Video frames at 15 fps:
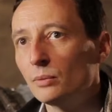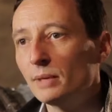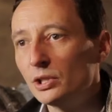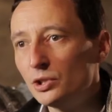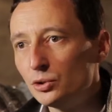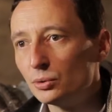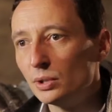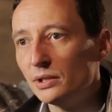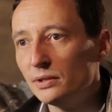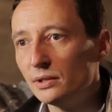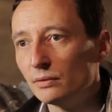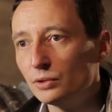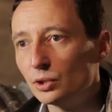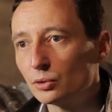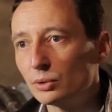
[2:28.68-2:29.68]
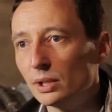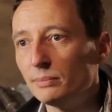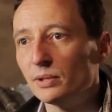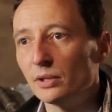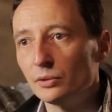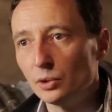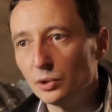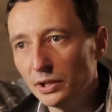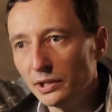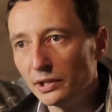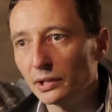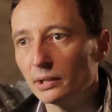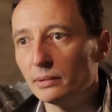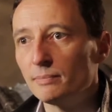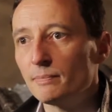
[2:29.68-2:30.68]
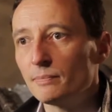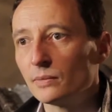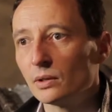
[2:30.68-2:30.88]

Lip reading: maturity of the grapes and the year